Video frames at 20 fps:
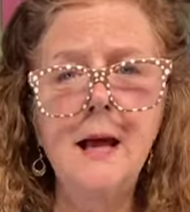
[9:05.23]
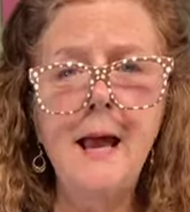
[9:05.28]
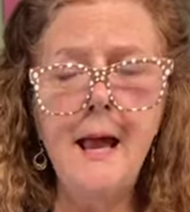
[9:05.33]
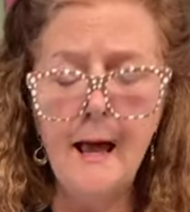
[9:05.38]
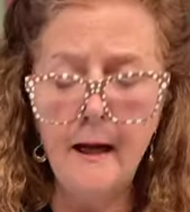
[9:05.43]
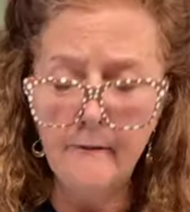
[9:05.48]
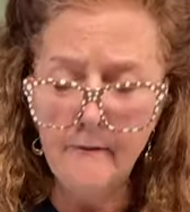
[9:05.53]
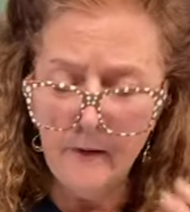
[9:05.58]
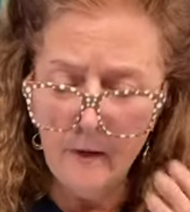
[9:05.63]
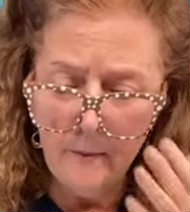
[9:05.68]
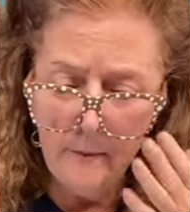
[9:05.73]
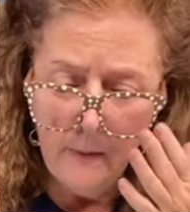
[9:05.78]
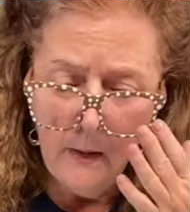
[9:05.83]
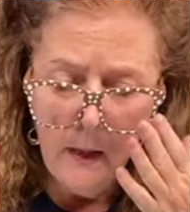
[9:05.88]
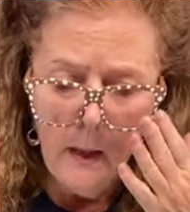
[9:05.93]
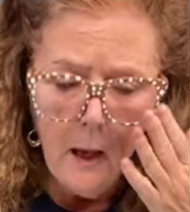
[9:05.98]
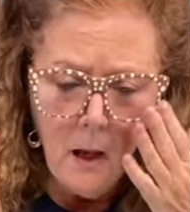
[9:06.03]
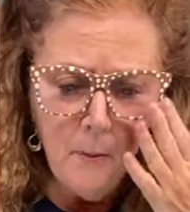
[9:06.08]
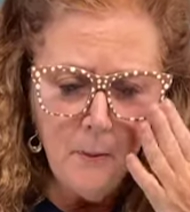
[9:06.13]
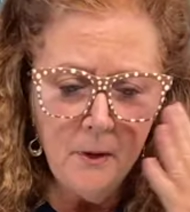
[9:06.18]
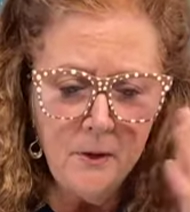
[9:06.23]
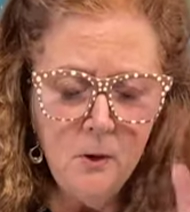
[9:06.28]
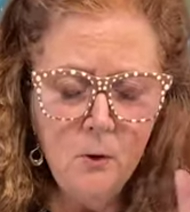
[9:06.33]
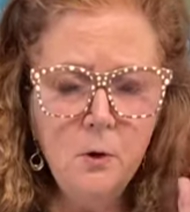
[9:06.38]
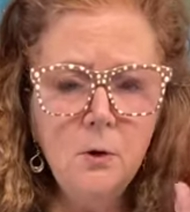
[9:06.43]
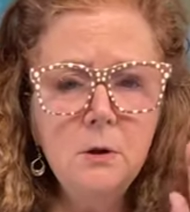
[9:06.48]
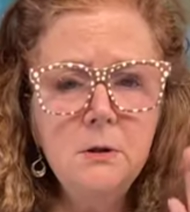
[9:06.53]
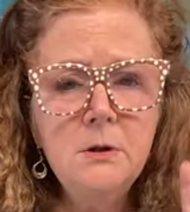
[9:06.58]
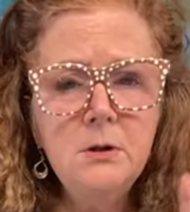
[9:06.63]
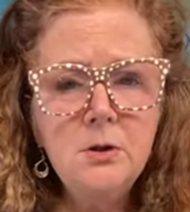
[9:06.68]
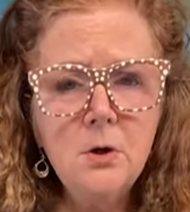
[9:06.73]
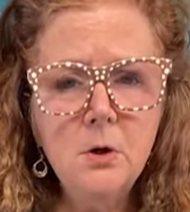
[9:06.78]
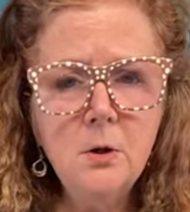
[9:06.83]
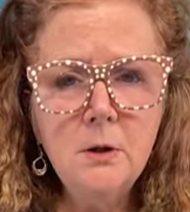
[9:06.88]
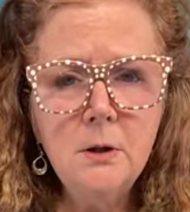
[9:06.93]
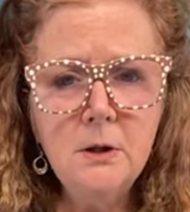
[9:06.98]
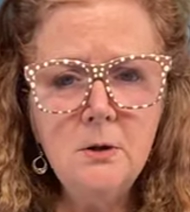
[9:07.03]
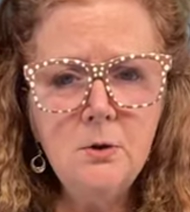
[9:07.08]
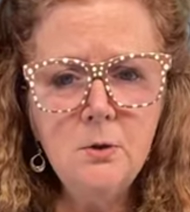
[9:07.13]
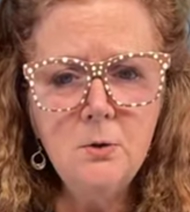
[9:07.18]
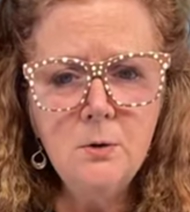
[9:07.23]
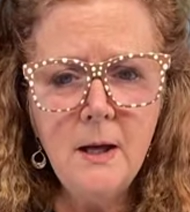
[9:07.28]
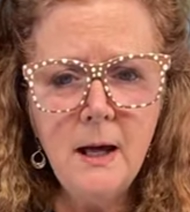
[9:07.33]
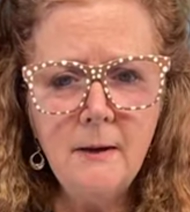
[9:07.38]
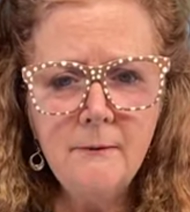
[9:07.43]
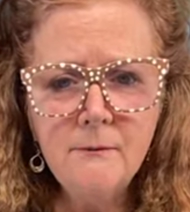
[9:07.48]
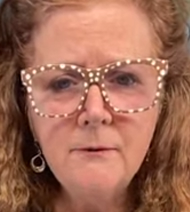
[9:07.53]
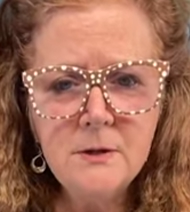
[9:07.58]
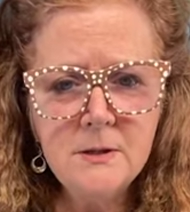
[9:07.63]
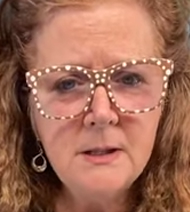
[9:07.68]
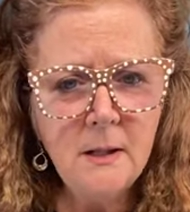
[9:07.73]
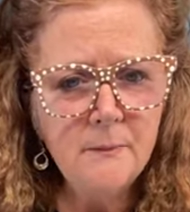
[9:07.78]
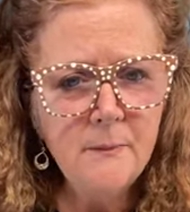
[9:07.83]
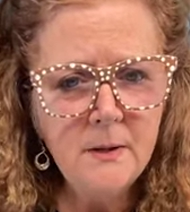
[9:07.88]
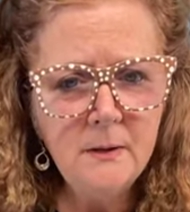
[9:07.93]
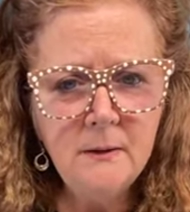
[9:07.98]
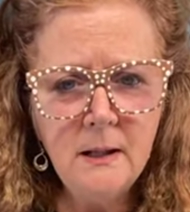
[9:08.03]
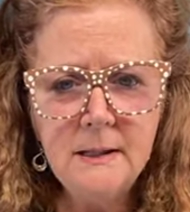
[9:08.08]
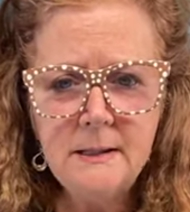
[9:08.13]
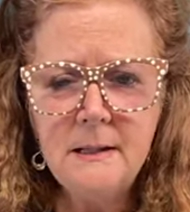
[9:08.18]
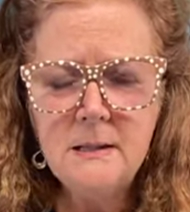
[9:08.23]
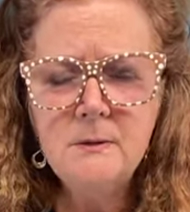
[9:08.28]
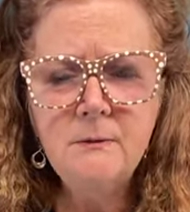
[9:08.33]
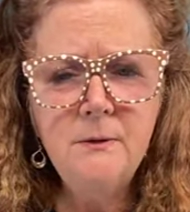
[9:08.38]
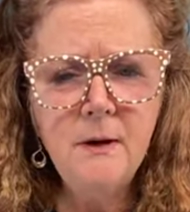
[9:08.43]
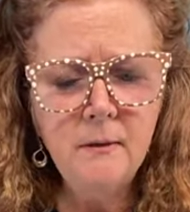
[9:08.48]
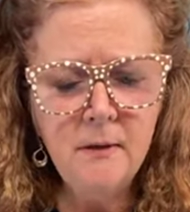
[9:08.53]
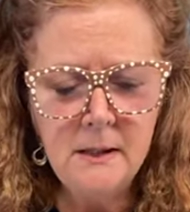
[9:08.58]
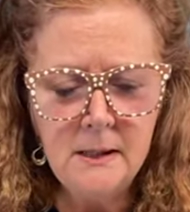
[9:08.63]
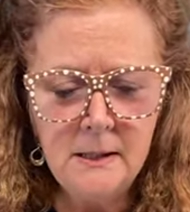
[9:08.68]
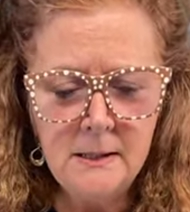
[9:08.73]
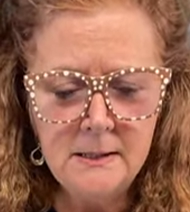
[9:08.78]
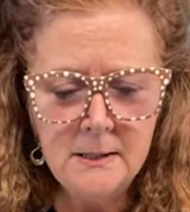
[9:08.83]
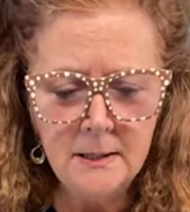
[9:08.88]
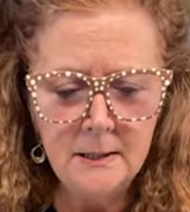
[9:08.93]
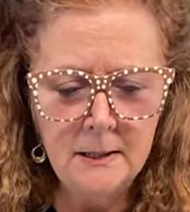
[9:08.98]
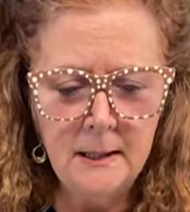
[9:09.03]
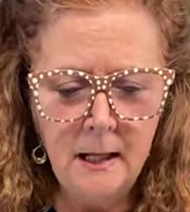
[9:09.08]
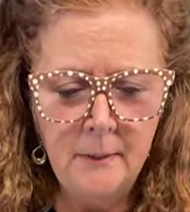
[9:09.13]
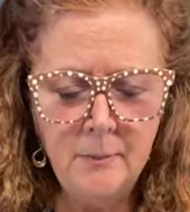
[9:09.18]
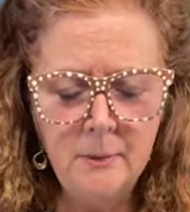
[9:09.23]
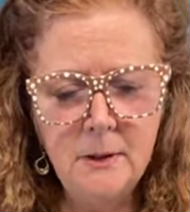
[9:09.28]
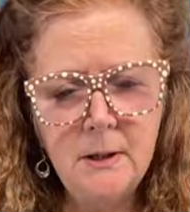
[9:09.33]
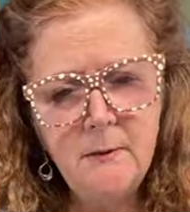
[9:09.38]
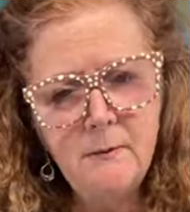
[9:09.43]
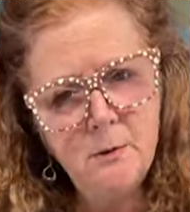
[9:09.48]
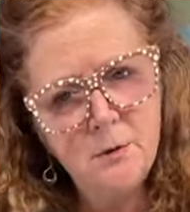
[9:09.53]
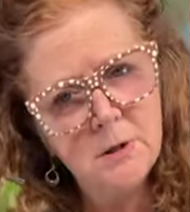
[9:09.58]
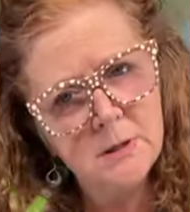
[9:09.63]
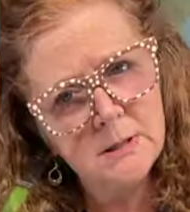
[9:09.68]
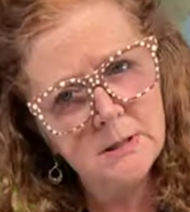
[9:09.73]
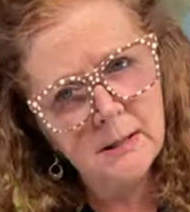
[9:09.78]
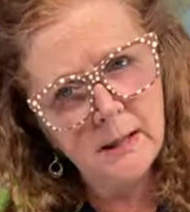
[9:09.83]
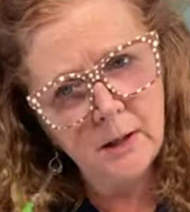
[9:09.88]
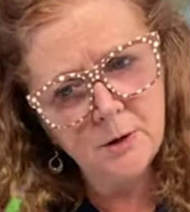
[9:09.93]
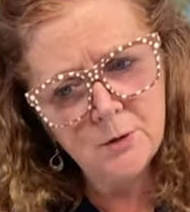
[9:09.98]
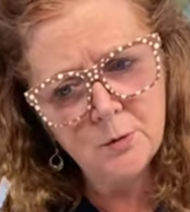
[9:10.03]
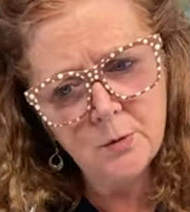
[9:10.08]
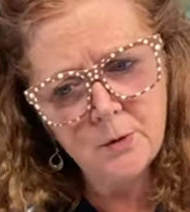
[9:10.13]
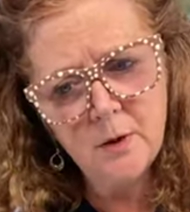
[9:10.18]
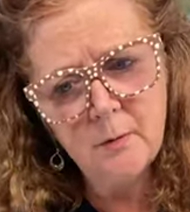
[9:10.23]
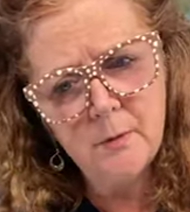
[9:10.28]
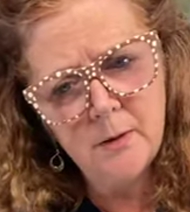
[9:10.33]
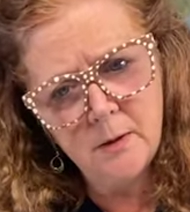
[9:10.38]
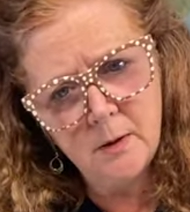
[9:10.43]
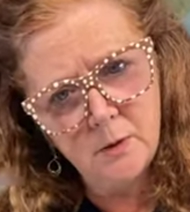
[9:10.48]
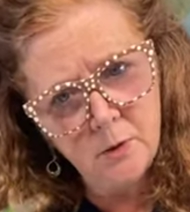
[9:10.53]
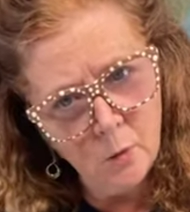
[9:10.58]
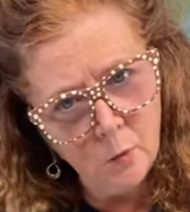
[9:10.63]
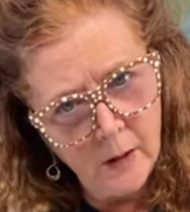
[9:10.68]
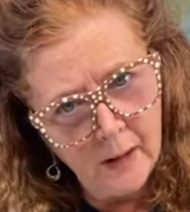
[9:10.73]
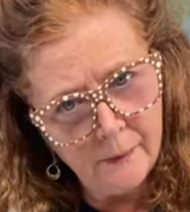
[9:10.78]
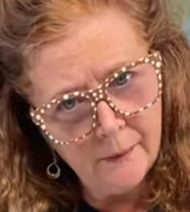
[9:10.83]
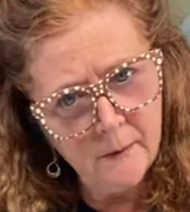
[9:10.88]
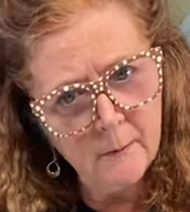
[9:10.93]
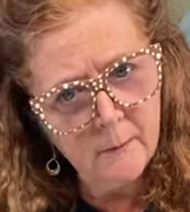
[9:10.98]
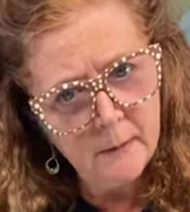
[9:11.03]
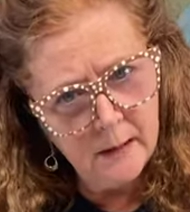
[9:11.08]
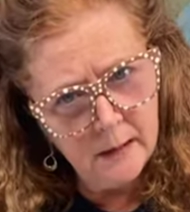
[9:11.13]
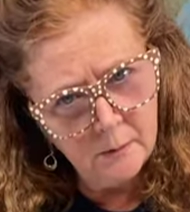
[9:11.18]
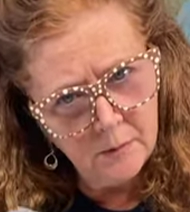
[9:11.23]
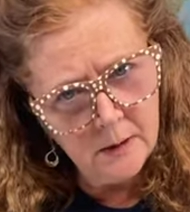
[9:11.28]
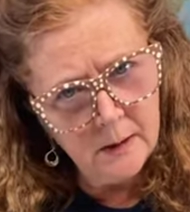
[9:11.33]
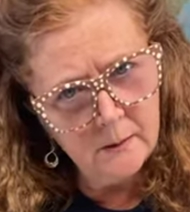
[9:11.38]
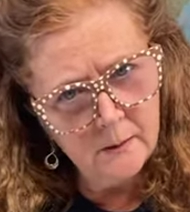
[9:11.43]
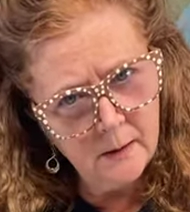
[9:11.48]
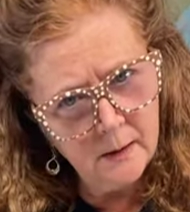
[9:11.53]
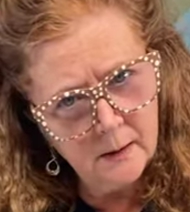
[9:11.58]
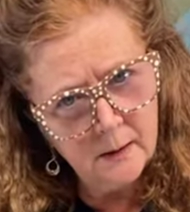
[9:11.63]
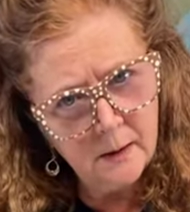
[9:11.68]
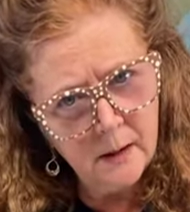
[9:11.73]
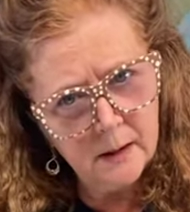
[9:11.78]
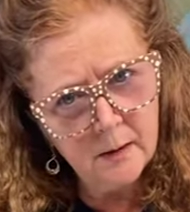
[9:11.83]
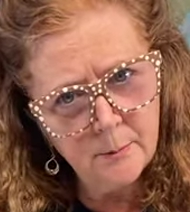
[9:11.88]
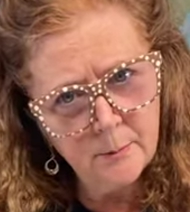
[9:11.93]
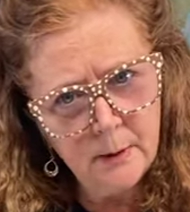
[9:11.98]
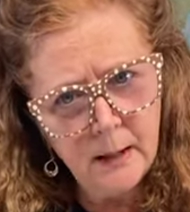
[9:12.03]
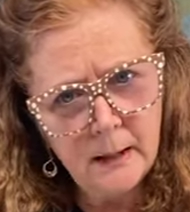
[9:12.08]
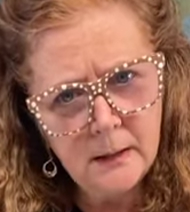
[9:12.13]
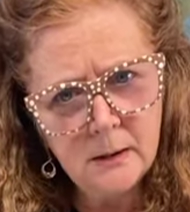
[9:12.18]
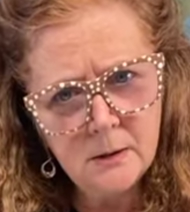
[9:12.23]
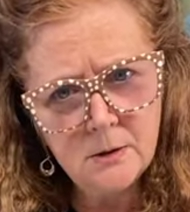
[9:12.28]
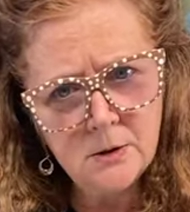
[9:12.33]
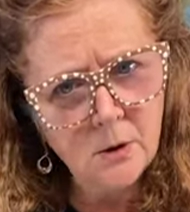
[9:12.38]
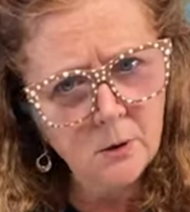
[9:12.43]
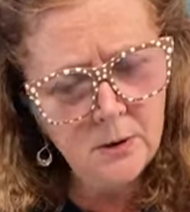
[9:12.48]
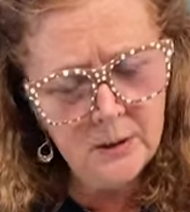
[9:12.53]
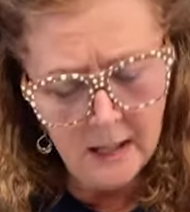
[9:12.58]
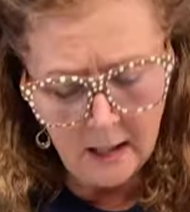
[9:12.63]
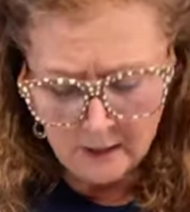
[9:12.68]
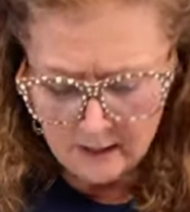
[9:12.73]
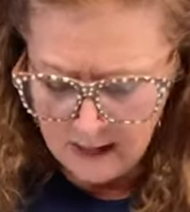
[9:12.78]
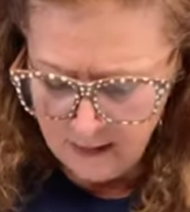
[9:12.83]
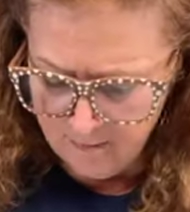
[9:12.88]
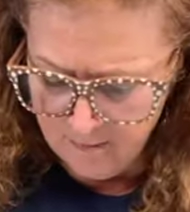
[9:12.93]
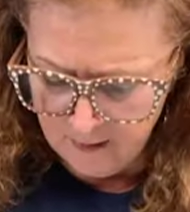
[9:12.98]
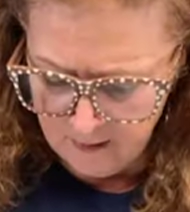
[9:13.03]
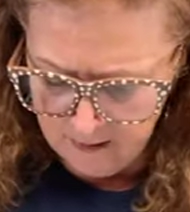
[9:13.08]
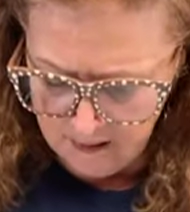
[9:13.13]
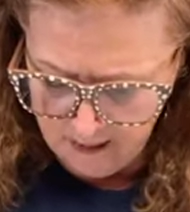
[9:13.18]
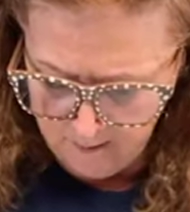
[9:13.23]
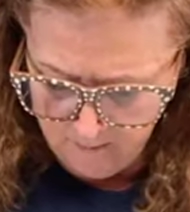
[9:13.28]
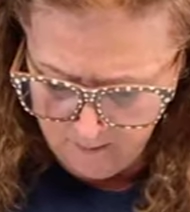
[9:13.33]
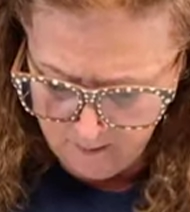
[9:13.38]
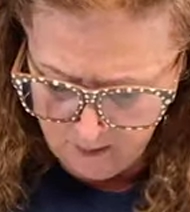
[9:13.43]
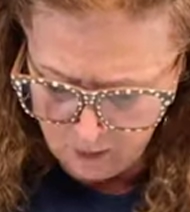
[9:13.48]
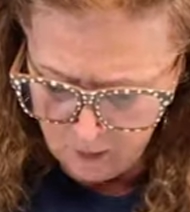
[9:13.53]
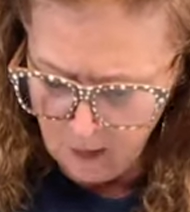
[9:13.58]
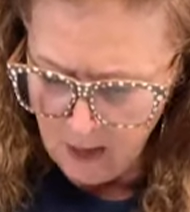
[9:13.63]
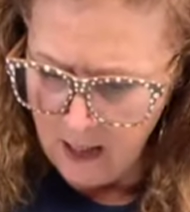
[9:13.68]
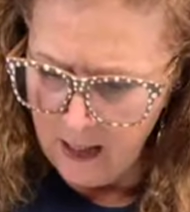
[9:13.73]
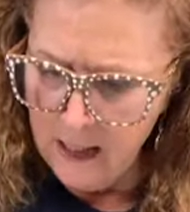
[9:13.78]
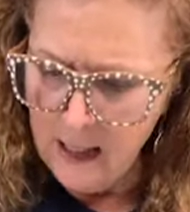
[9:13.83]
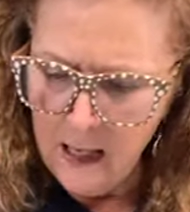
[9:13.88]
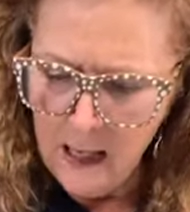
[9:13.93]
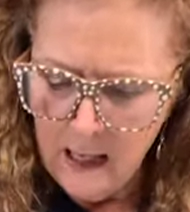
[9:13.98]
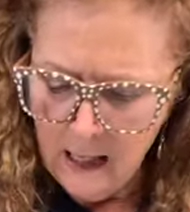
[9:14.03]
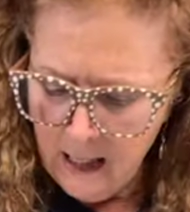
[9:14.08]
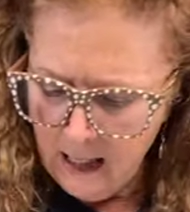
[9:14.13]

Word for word: I have them, but you could certainly do that for something like this very easily. I believe you just sketch with them and then you wet them maybe and they kind of blend. So yeah, definitely give them a try.